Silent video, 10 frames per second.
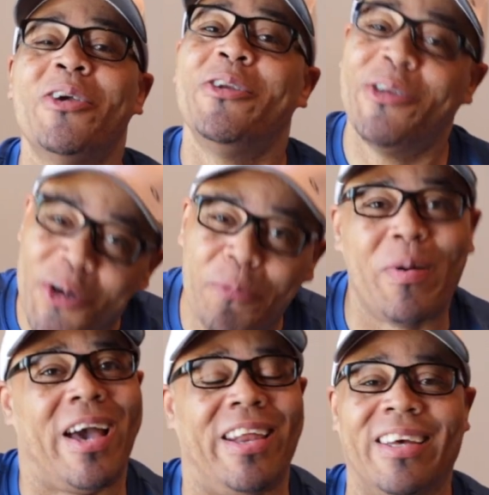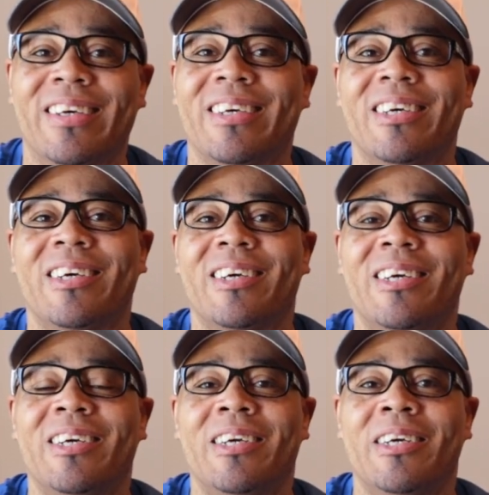you do better.
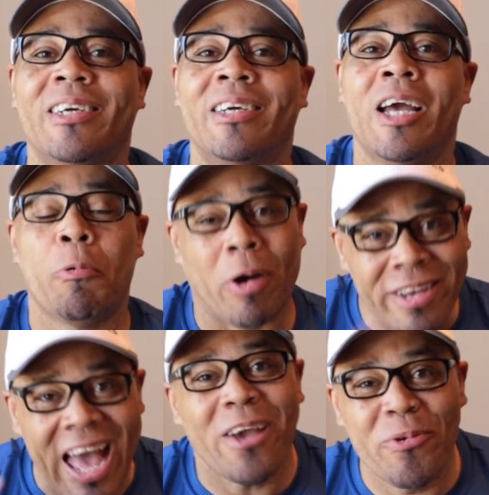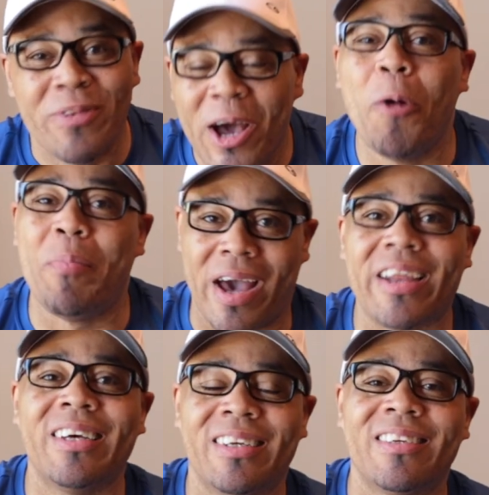Well, now you know
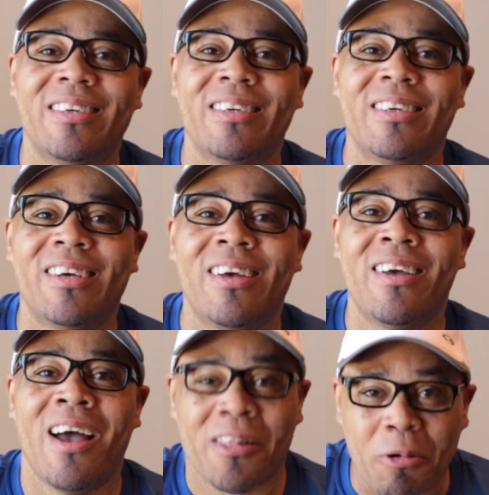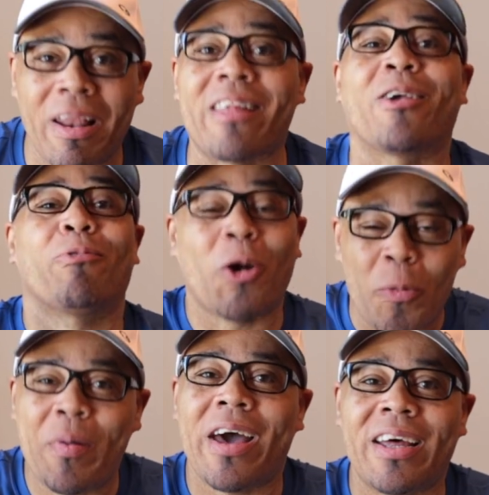better. So let's
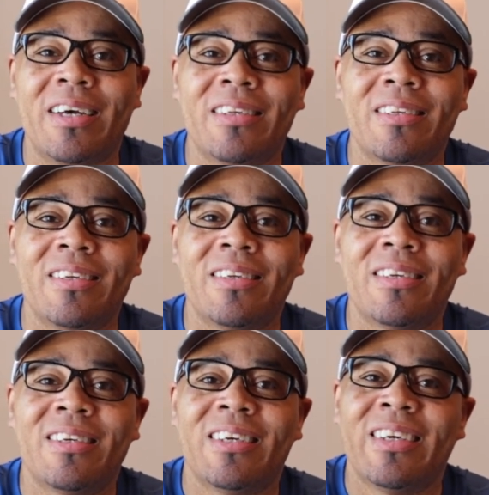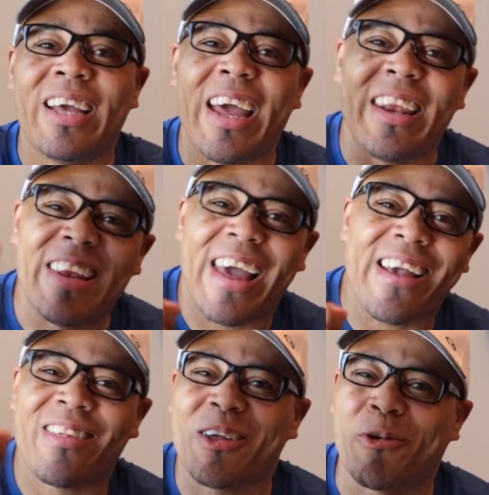grow better and
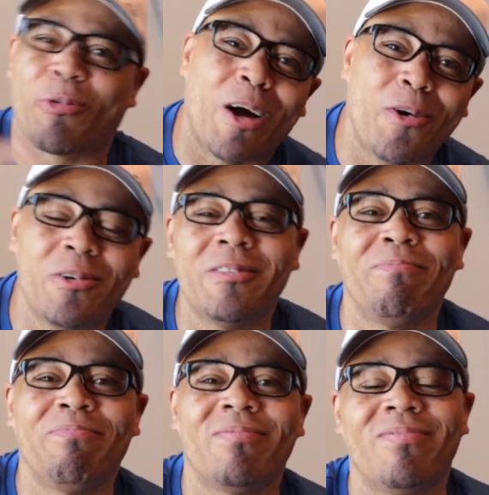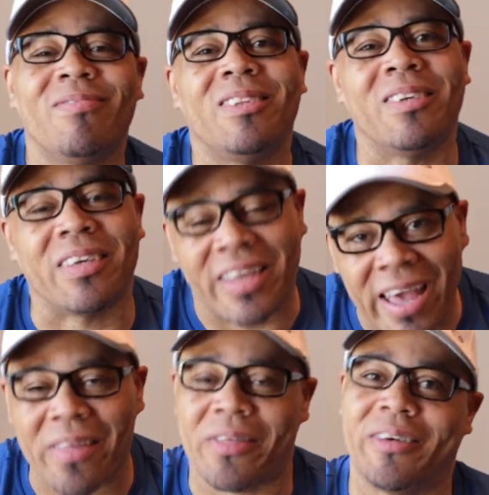let's grow
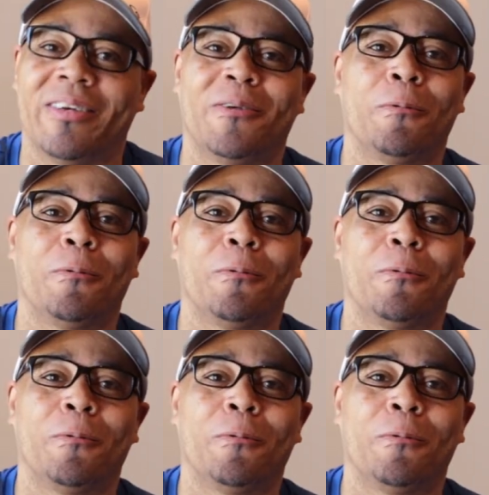together.